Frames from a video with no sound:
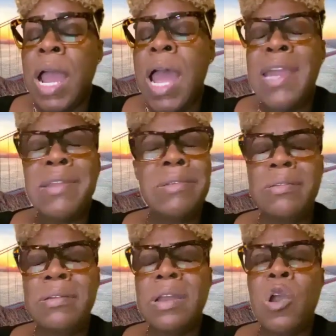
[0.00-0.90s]

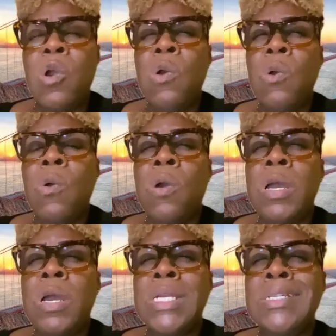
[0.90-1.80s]
And
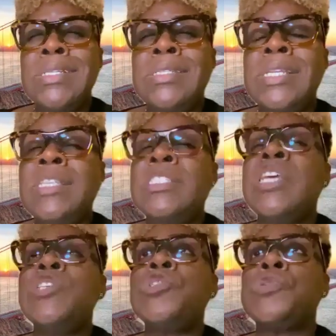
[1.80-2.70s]
This
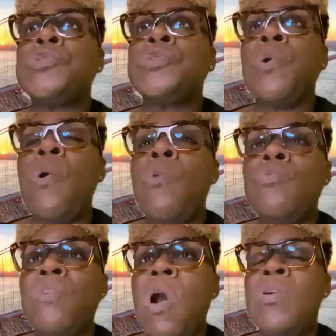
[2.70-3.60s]
is so
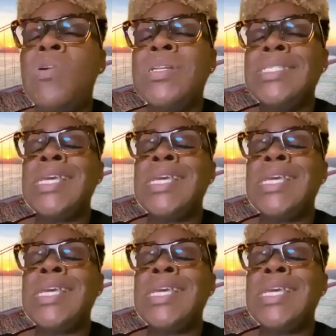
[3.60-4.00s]
wrong.